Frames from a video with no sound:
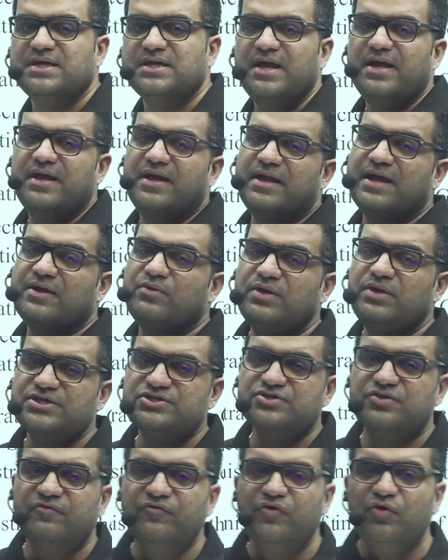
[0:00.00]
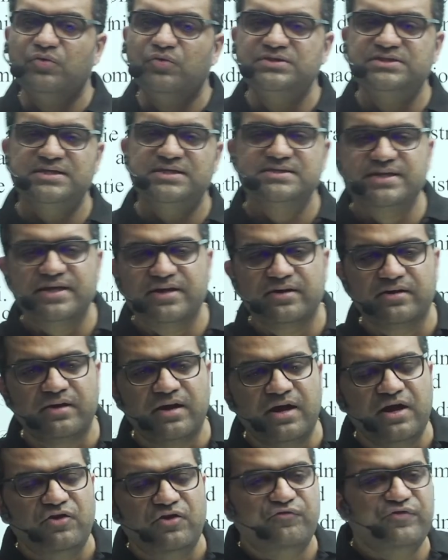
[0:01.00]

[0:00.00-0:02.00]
regulation of drones is there, which